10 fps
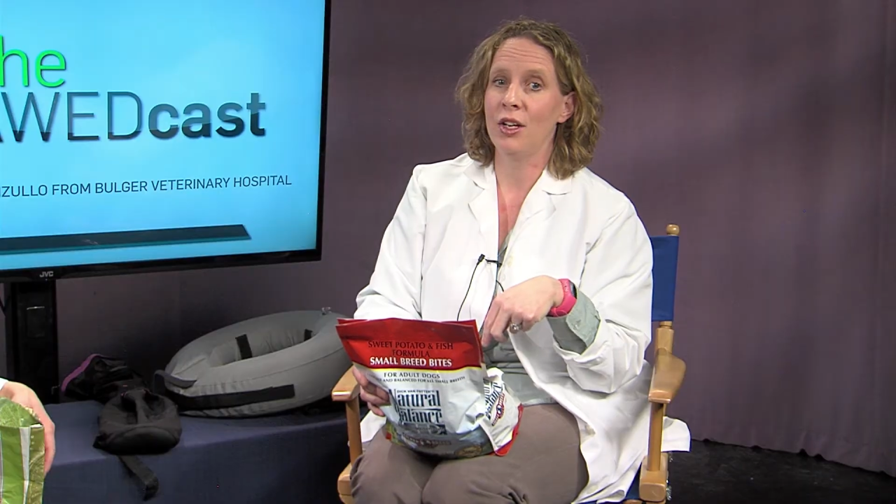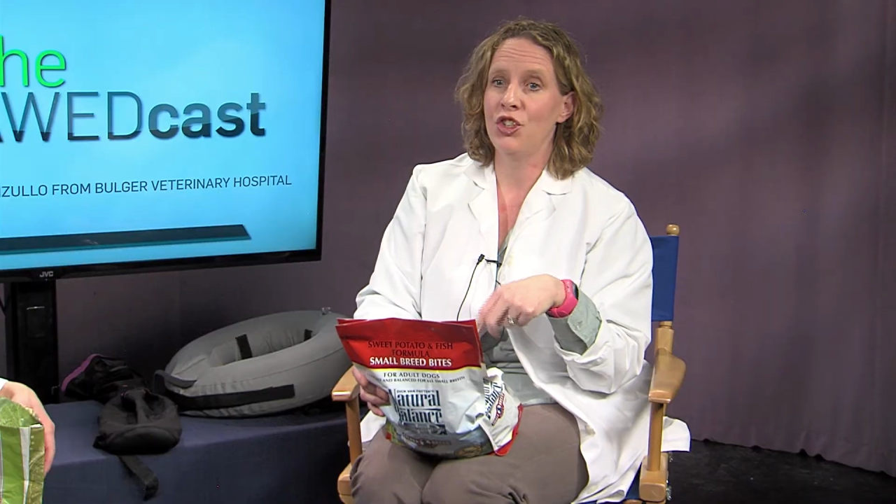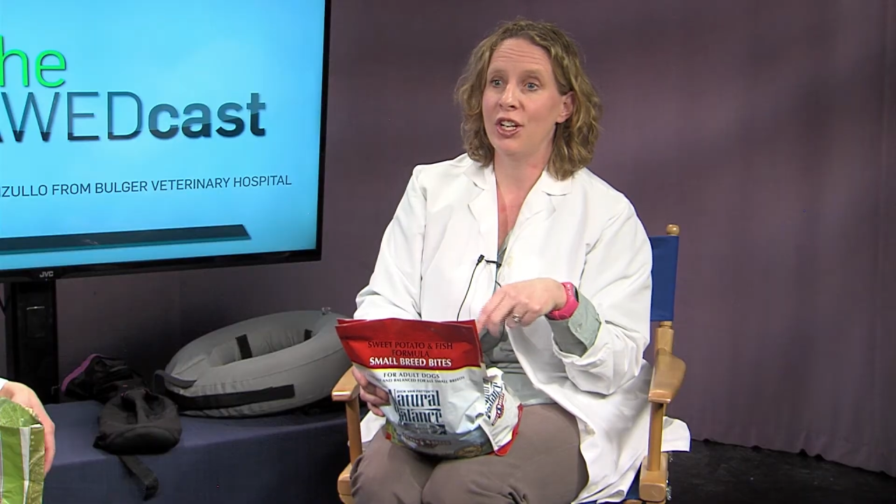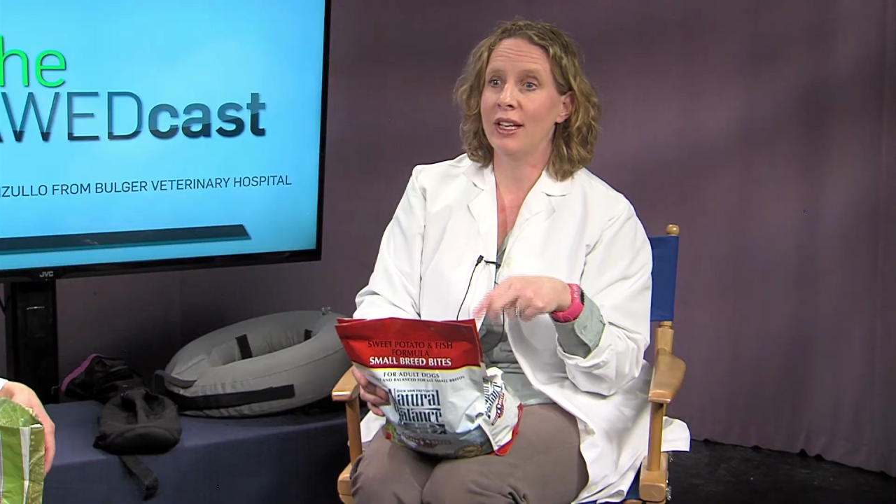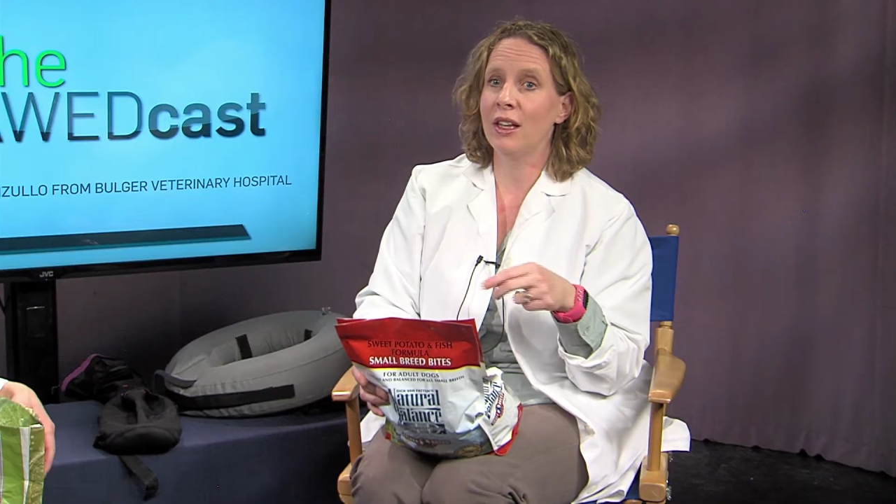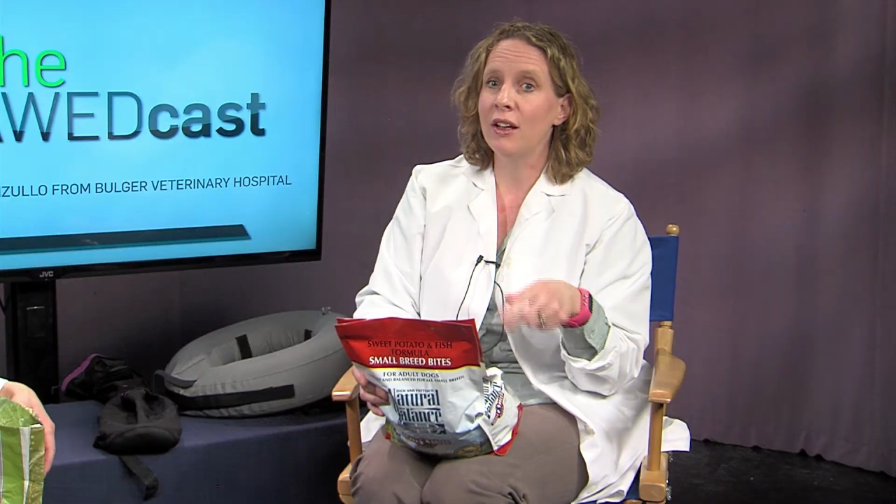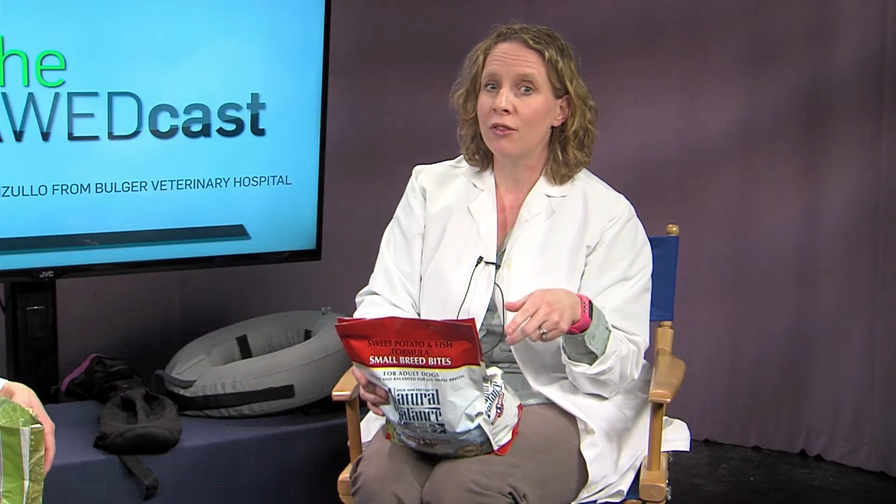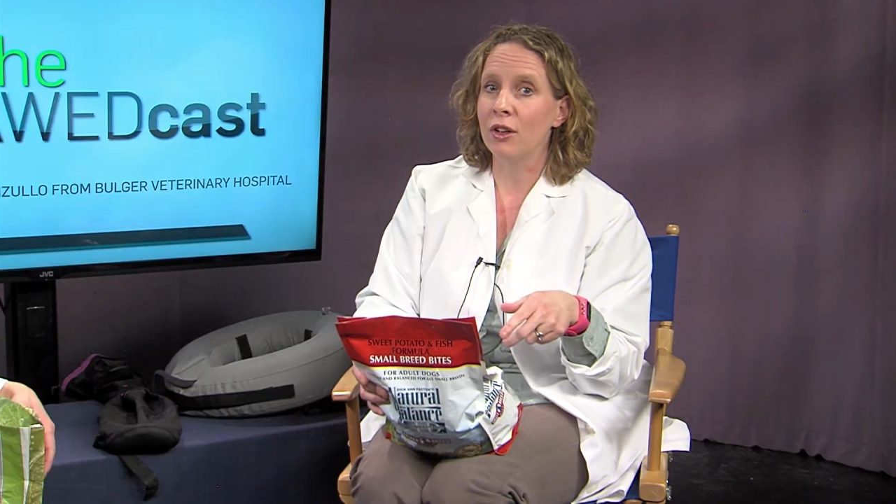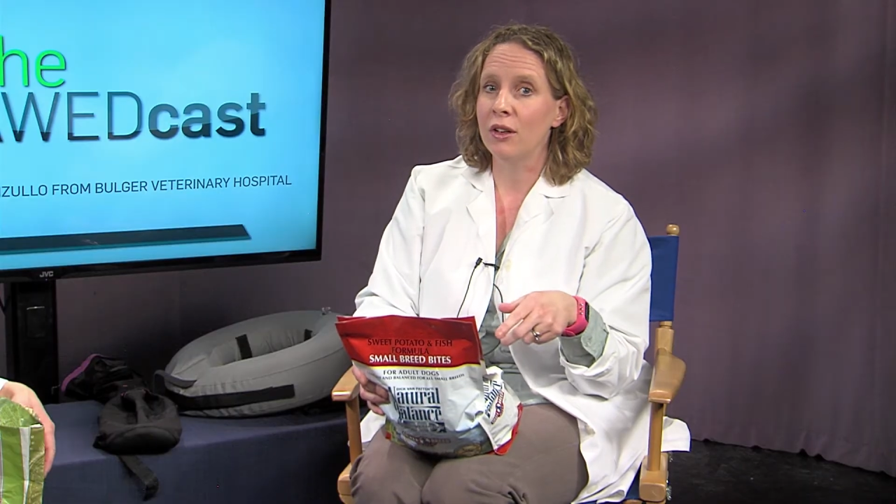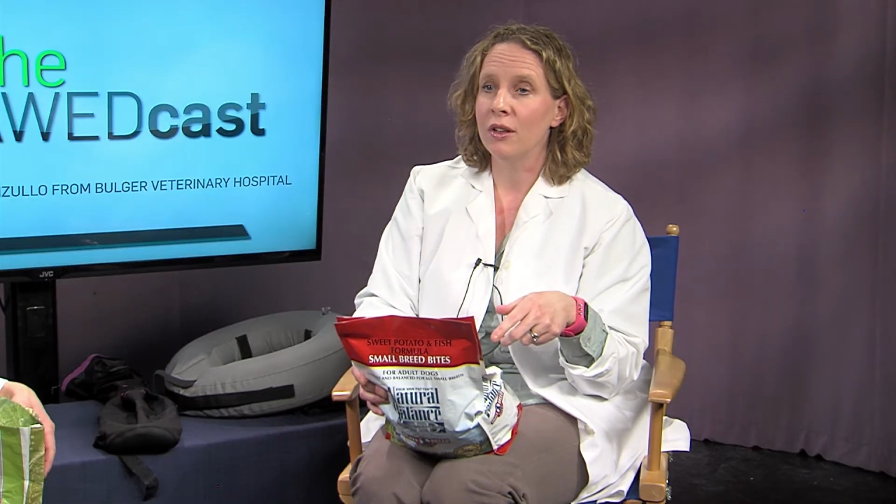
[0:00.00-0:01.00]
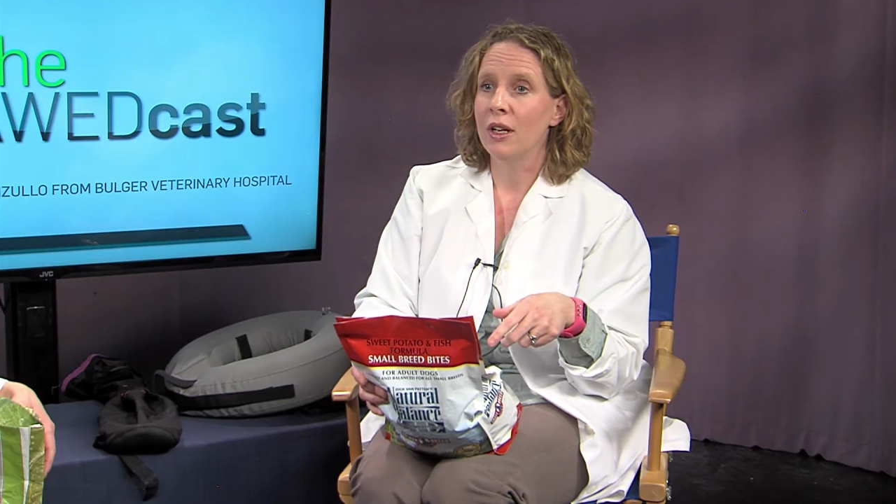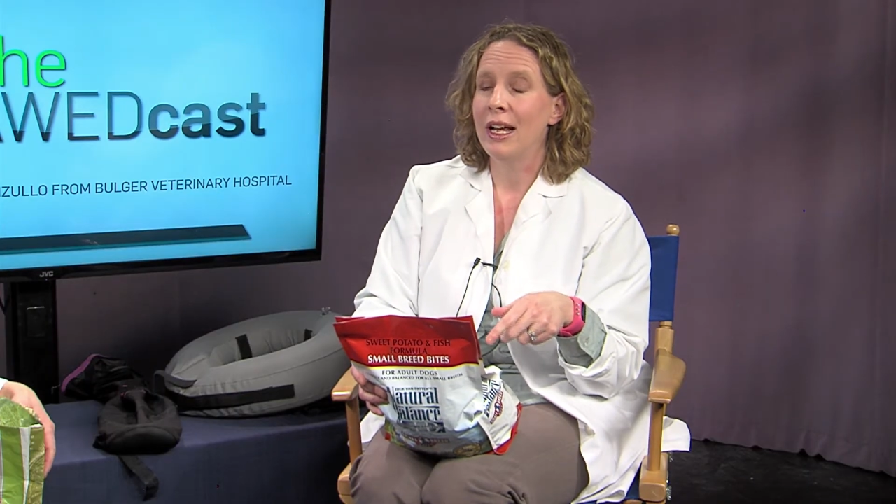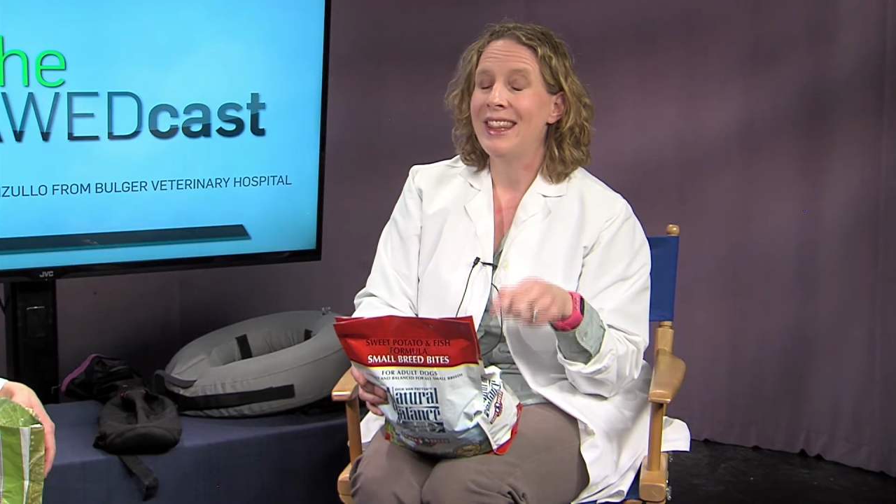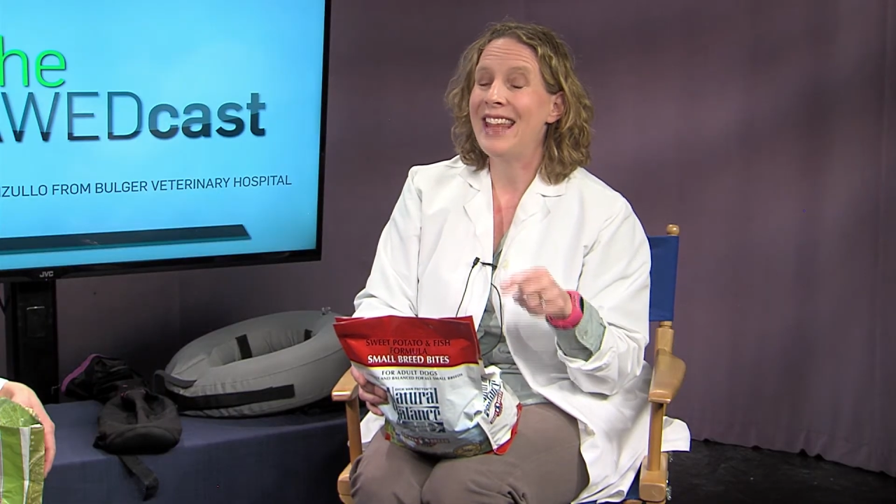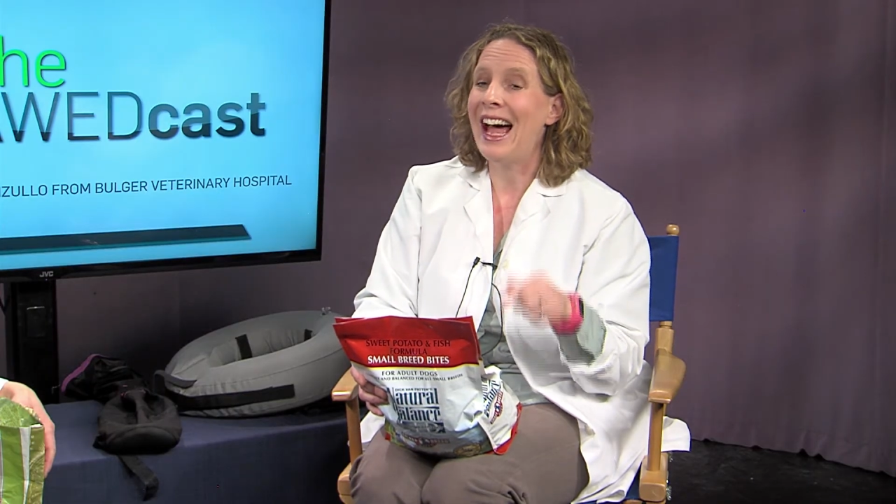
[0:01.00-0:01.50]
chicken liver,
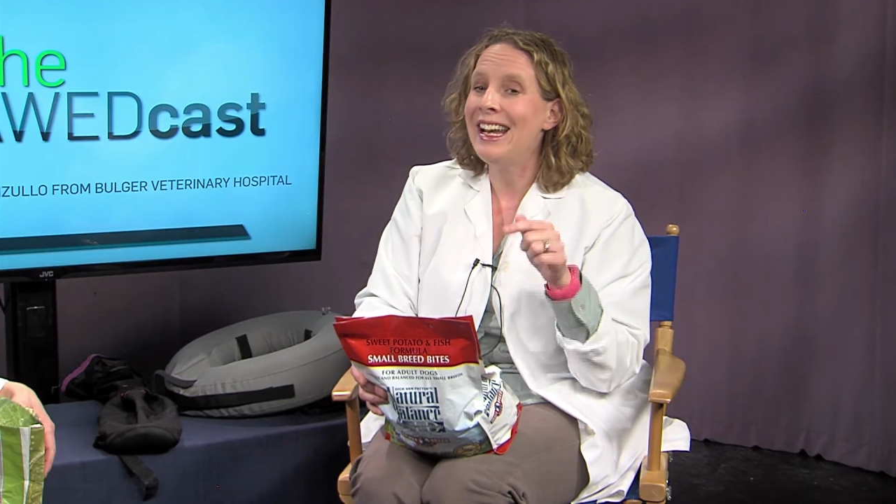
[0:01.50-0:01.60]
that